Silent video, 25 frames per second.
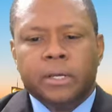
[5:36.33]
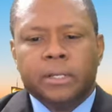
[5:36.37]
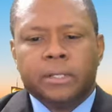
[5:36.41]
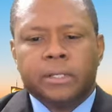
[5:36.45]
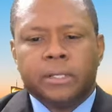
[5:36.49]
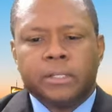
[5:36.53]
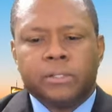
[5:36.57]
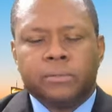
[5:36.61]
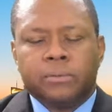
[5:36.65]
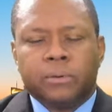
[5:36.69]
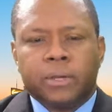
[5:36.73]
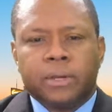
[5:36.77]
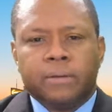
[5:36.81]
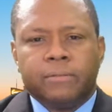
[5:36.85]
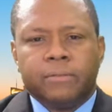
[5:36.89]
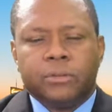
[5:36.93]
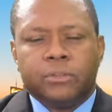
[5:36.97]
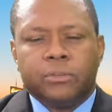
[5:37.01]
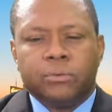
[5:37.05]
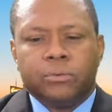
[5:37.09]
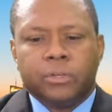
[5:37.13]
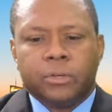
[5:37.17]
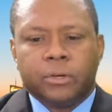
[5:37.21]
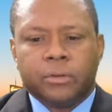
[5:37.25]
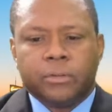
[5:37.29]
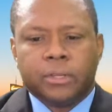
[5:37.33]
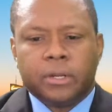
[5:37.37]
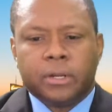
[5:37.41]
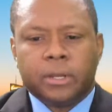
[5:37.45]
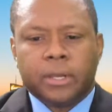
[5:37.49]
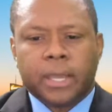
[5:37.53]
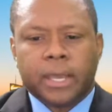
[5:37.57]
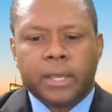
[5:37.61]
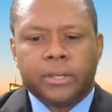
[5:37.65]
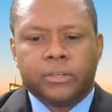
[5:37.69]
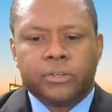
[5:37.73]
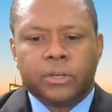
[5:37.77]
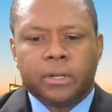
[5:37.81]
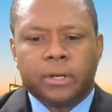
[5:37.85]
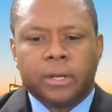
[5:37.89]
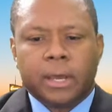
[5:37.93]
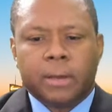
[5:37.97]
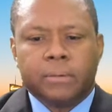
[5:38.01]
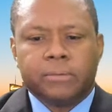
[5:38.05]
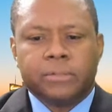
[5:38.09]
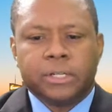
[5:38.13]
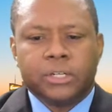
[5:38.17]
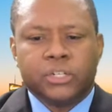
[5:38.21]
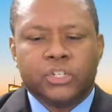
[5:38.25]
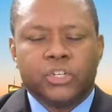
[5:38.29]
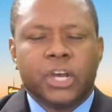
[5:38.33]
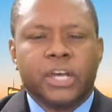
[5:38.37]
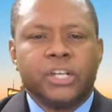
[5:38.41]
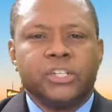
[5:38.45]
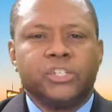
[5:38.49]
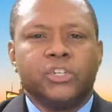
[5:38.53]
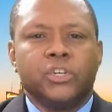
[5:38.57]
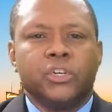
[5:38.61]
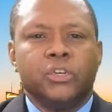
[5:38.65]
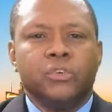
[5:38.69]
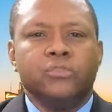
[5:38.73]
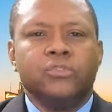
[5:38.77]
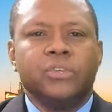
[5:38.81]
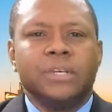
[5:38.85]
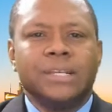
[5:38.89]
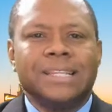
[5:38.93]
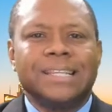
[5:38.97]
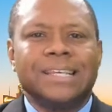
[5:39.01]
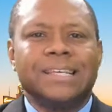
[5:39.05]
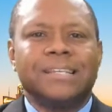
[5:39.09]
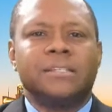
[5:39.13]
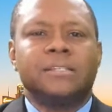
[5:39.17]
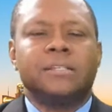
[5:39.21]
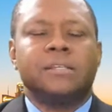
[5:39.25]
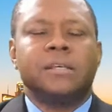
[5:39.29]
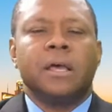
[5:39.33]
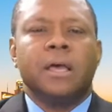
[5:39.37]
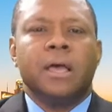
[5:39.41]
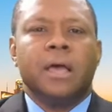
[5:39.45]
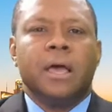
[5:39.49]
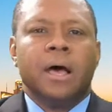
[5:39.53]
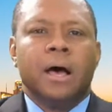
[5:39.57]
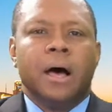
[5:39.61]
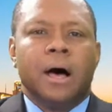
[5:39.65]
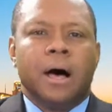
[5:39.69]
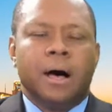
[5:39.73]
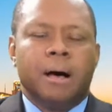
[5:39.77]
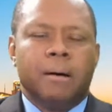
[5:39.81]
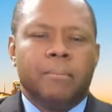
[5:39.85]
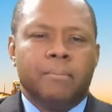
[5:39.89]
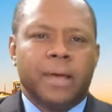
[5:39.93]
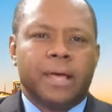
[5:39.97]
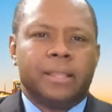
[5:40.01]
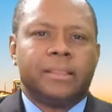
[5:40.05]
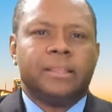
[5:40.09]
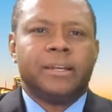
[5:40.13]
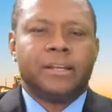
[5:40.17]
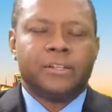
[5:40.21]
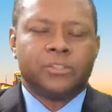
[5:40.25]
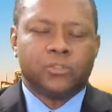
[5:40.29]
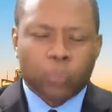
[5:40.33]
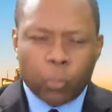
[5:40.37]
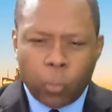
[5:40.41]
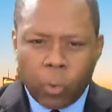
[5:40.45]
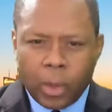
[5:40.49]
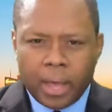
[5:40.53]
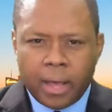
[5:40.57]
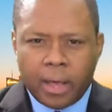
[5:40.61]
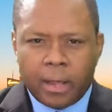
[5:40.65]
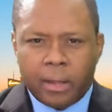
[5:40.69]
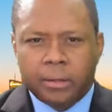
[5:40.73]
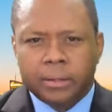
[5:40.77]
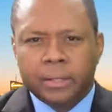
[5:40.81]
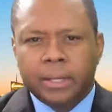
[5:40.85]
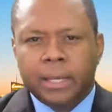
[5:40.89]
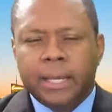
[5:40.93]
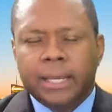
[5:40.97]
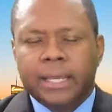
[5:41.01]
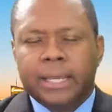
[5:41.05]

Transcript: This will give you two-tier authentication. I would suggest using this method as well,